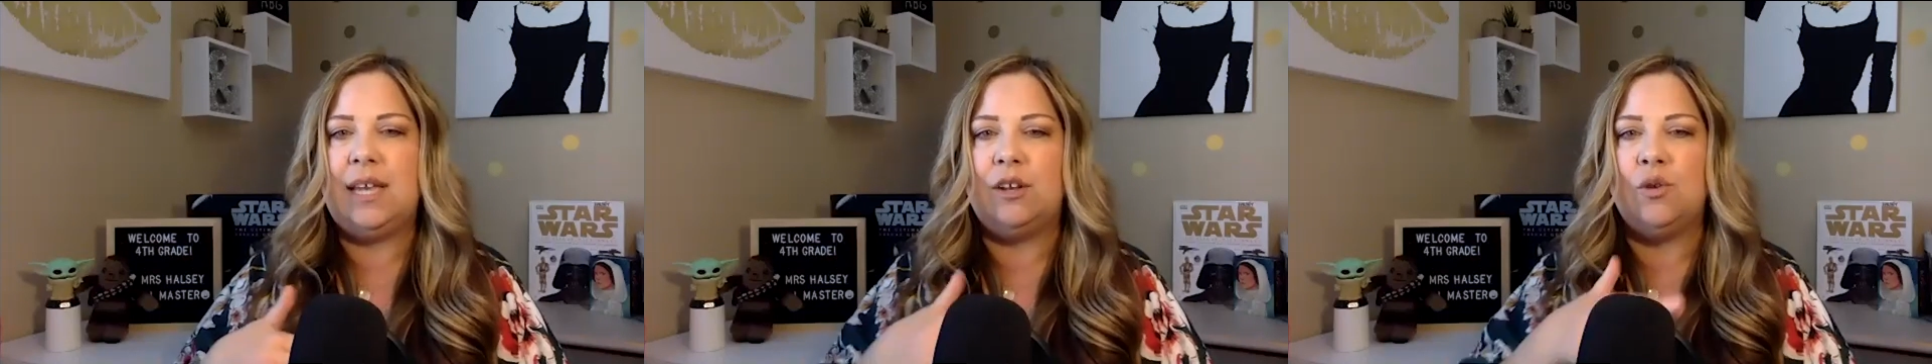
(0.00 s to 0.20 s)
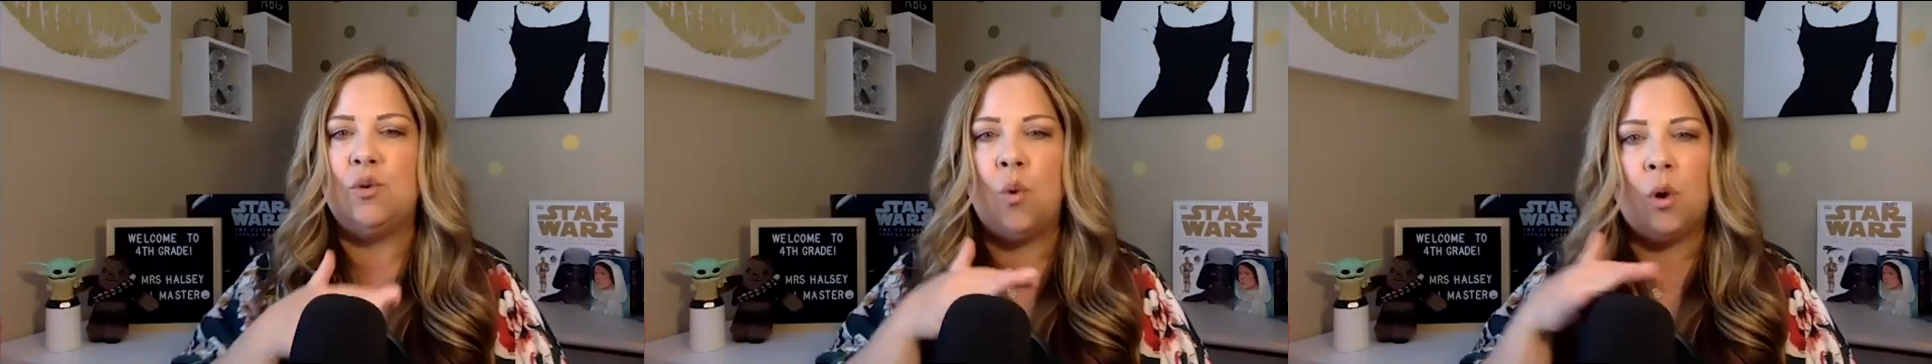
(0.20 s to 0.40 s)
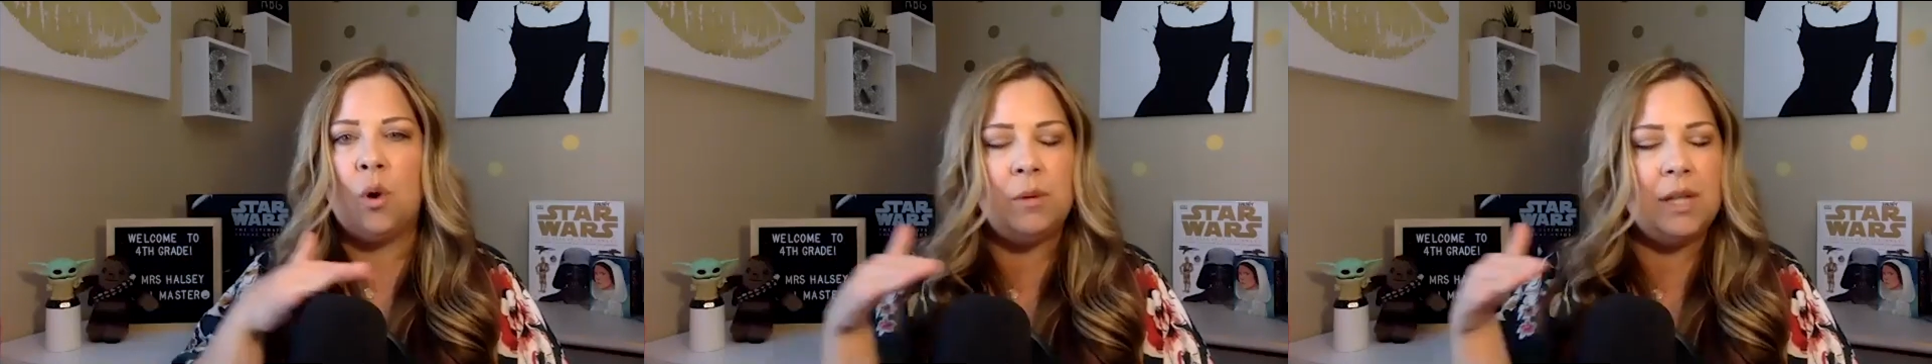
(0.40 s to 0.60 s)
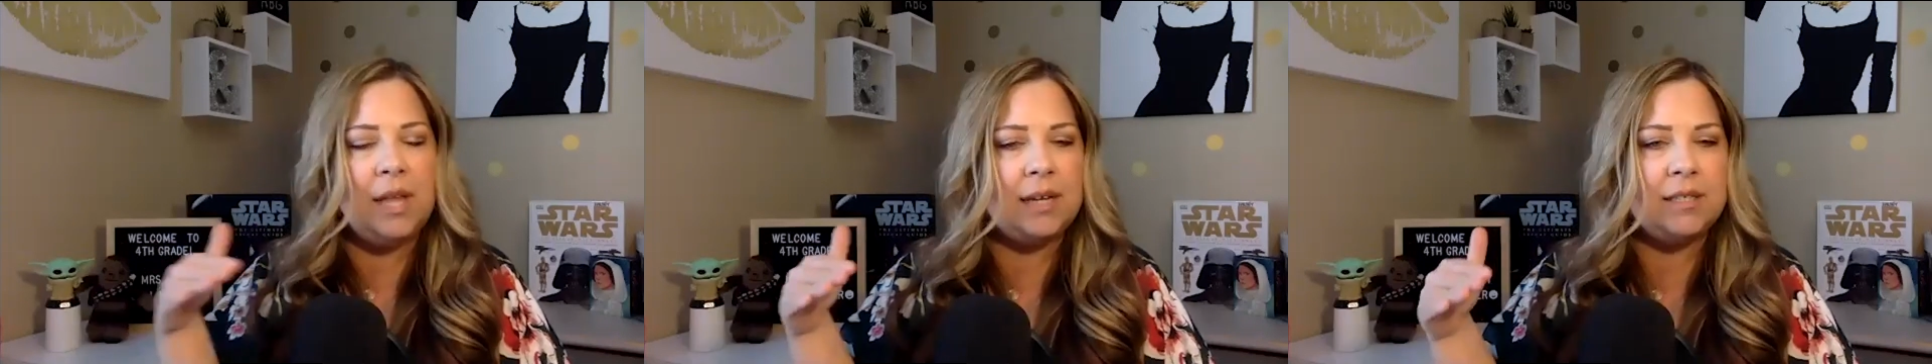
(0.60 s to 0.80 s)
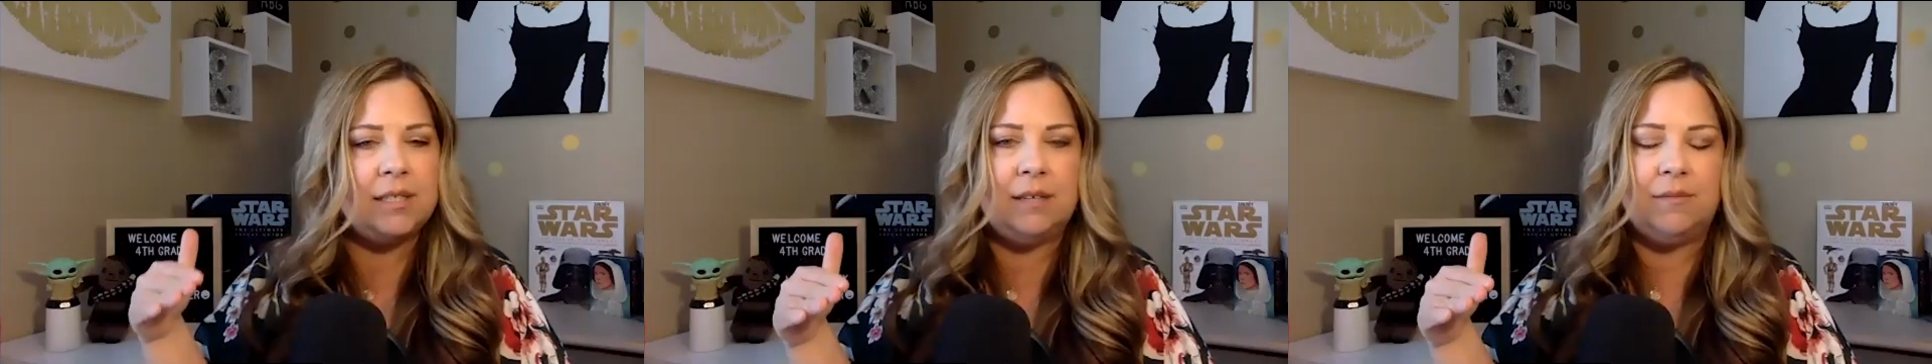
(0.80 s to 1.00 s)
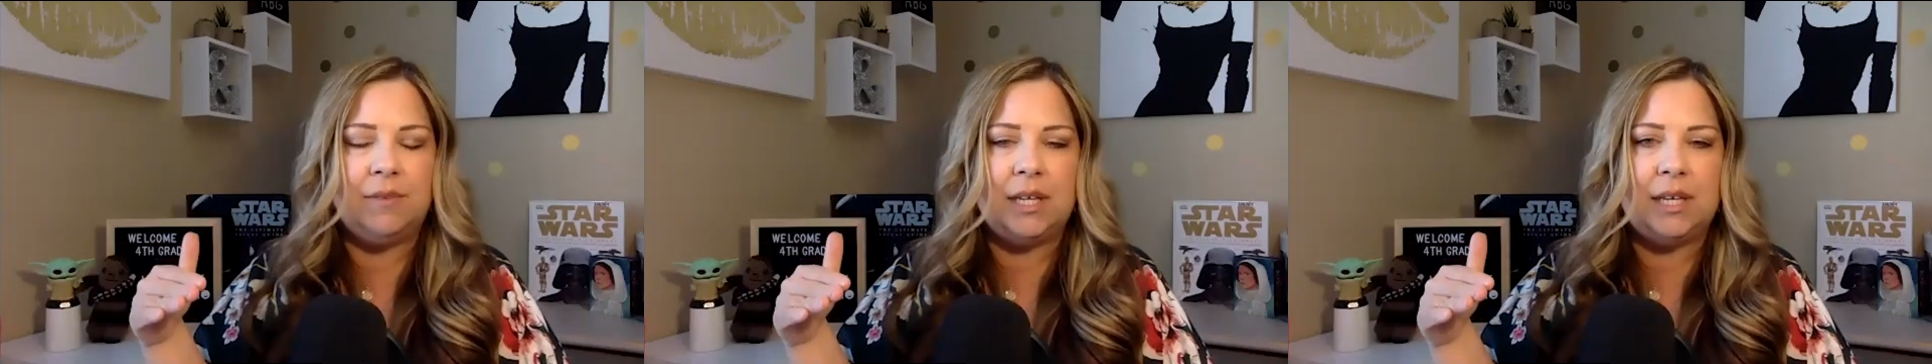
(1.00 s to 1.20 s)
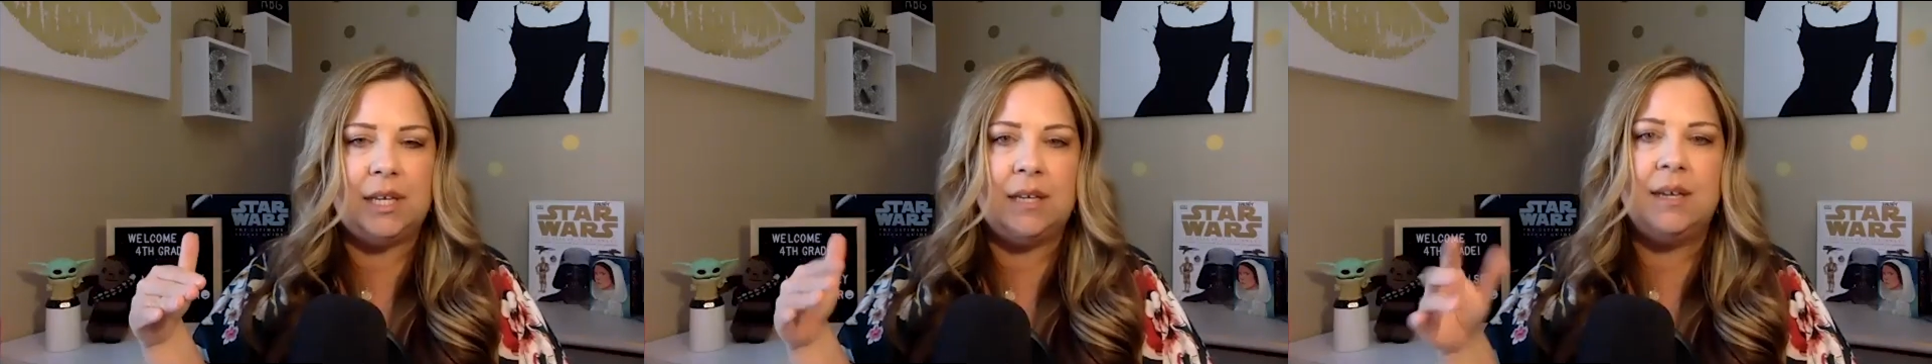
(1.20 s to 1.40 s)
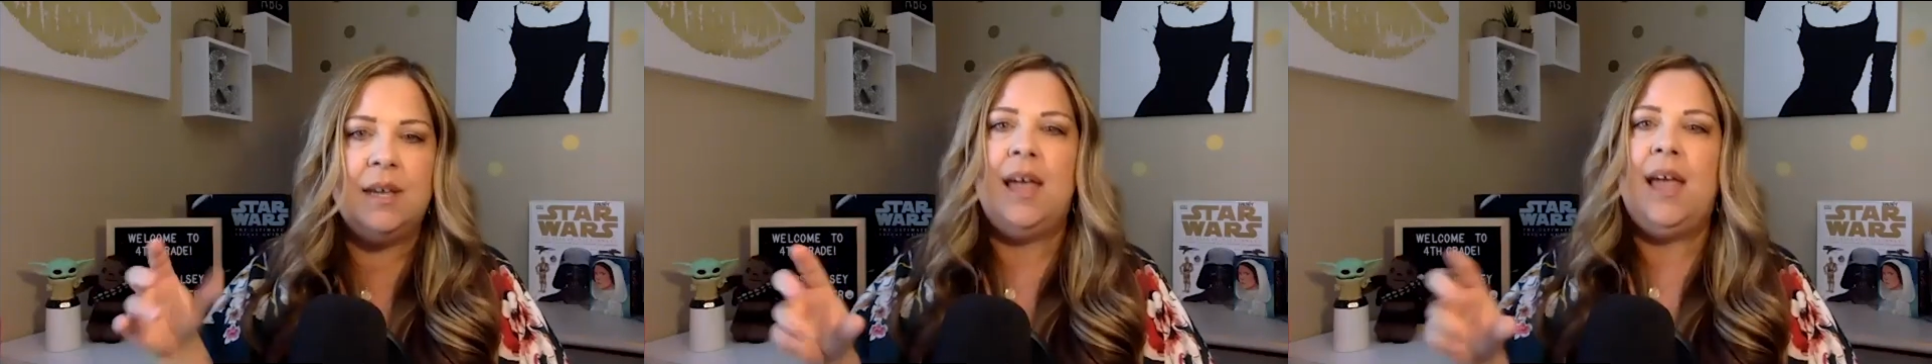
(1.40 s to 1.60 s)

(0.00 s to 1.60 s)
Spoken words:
a normal activity,